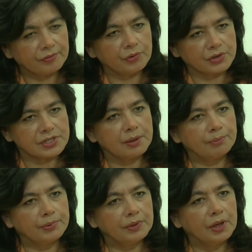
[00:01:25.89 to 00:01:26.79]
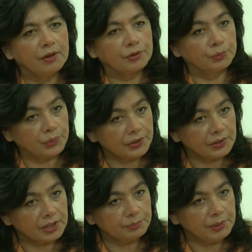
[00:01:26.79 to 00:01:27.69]
for example, from
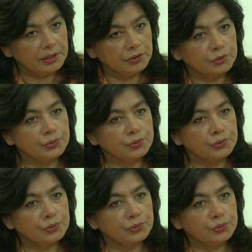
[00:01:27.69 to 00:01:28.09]
28 million